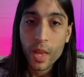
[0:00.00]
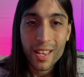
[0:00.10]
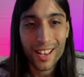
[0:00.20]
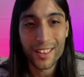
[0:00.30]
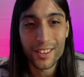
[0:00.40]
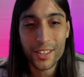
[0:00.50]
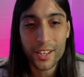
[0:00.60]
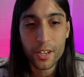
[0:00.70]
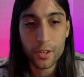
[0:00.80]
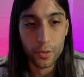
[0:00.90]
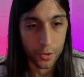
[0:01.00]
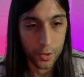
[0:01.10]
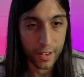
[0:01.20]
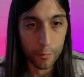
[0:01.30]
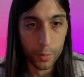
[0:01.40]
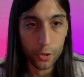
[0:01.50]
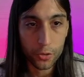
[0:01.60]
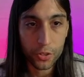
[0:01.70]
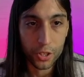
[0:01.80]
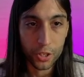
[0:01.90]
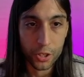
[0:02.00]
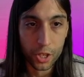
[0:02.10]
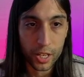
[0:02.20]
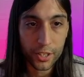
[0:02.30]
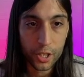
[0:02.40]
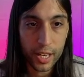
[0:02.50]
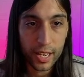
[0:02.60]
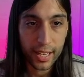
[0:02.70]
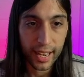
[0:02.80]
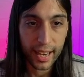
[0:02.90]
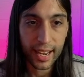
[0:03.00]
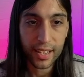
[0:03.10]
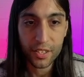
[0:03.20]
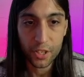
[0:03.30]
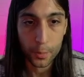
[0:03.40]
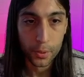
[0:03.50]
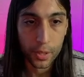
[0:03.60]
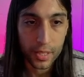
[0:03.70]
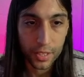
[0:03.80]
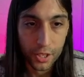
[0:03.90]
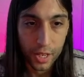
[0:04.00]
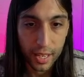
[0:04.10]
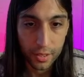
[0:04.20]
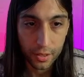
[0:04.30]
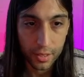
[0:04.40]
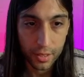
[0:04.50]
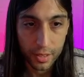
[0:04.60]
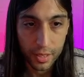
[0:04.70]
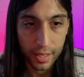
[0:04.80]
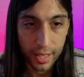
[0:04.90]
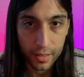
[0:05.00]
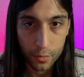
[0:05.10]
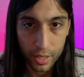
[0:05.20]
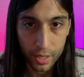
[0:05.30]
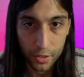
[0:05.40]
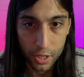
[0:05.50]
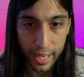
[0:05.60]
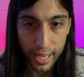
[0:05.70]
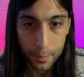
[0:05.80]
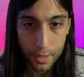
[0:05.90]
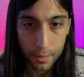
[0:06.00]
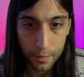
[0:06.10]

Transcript: And there you go. You have both your dry track and your printed track. So let's listen to that. We have our amps.